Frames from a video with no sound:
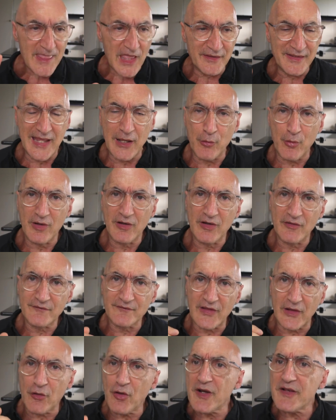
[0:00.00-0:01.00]
Now,
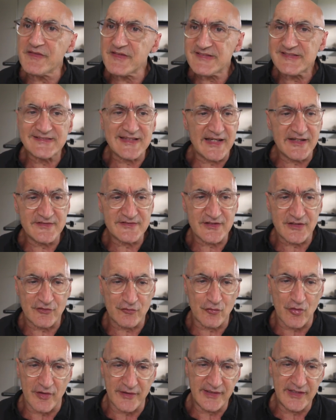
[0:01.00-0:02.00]
a lot of the studies that
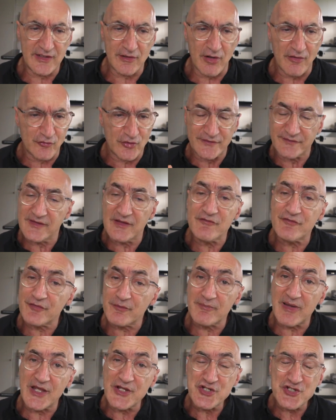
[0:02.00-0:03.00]
I've got here, I've got the
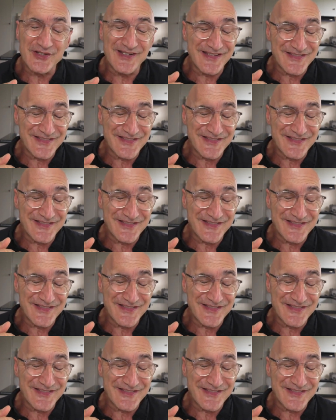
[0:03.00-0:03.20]
information.